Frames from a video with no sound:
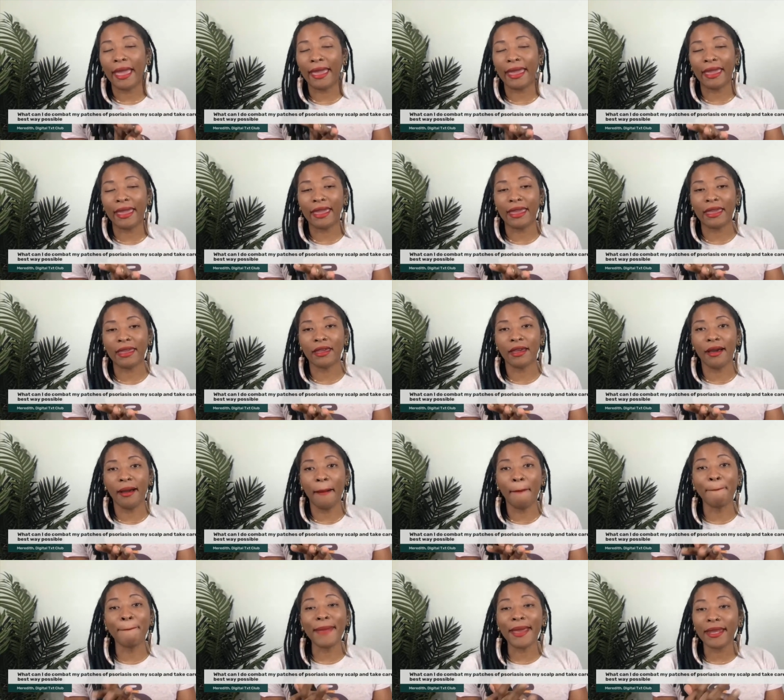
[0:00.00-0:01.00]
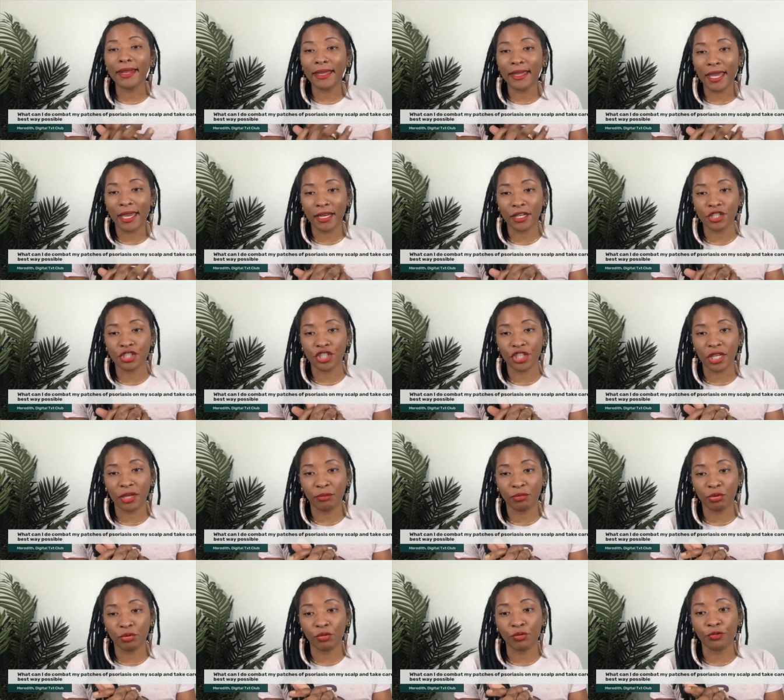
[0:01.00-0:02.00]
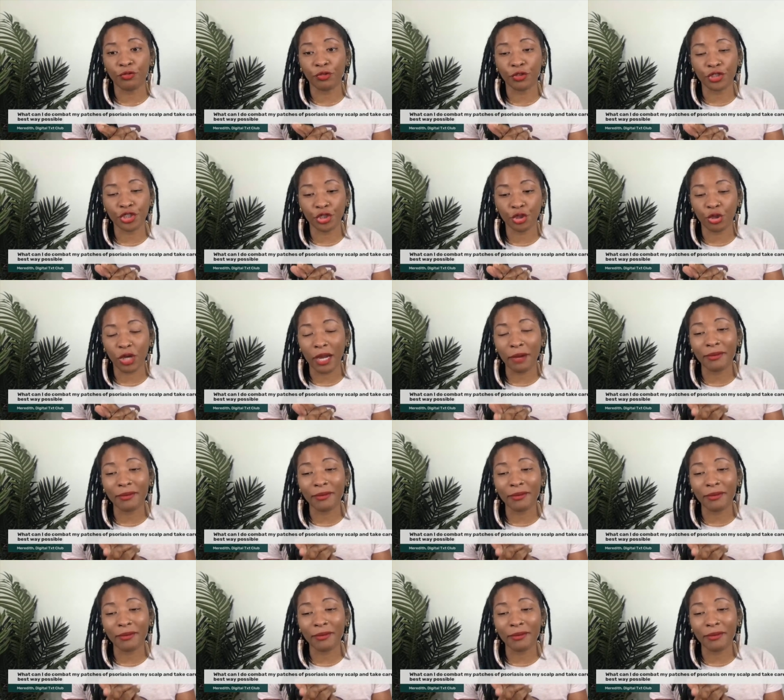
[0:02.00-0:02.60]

a, uh, medicated shampoo for sure.